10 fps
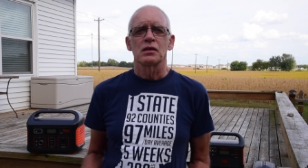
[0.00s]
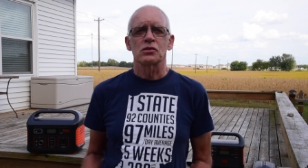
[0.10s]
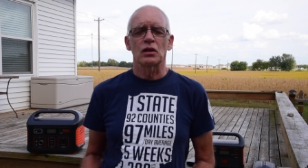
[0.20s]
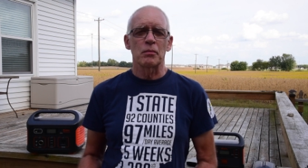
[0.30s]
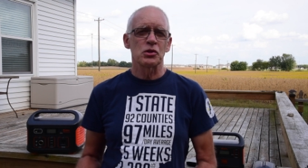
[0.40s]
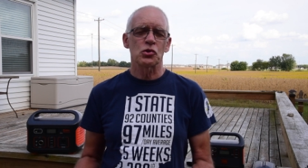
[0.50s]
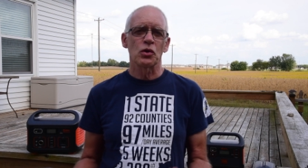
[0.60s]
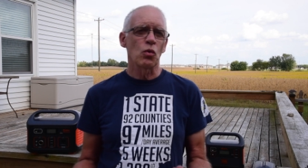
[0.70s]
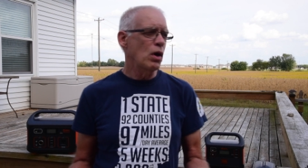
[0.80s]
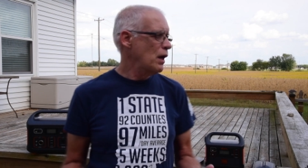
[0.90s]
So let me show
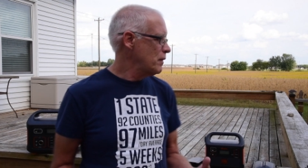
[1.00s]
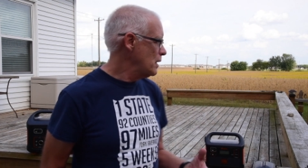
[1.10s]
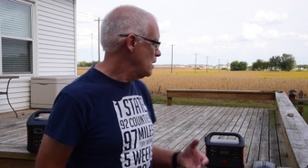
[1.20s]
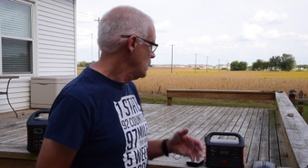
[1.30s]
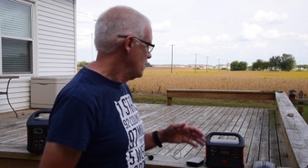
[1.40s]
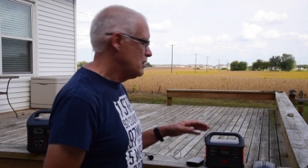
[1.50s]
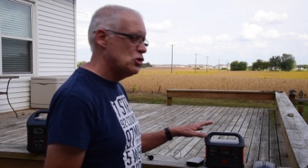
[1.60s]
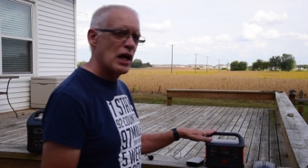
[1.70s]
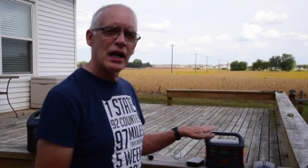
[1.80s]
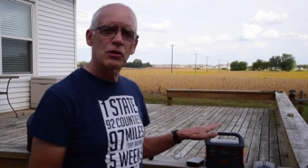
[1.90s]
you why the
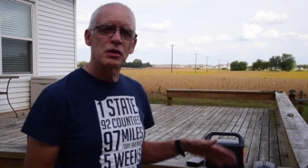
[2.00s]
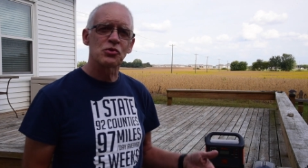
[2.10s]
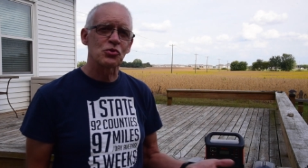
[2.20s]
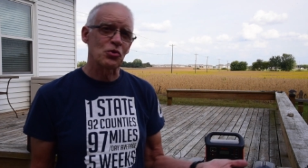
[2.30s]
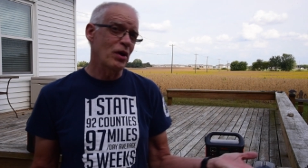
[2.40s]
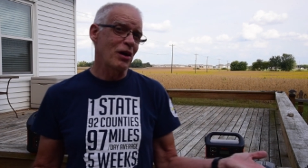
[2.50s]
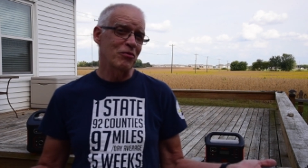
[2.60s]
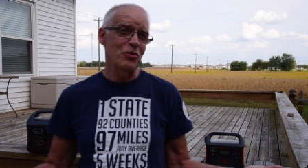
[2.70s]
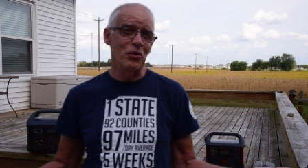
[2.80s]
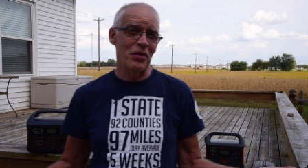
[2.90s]
Jackeries are so
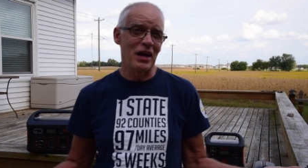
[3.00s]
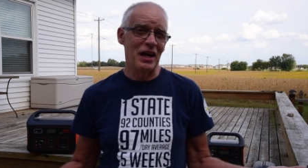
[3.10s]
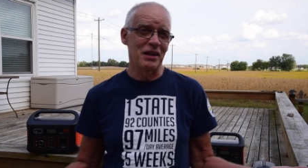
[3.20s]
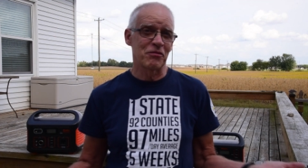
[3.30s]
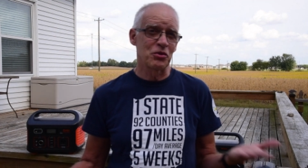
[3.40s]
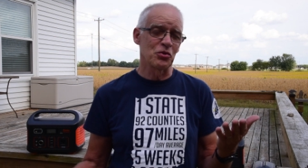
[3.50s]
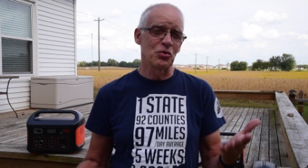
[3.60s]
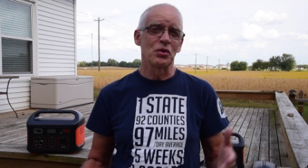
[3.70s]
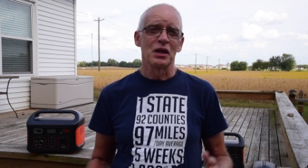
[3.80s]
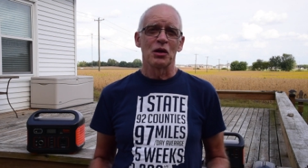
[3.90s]
helpful with that if you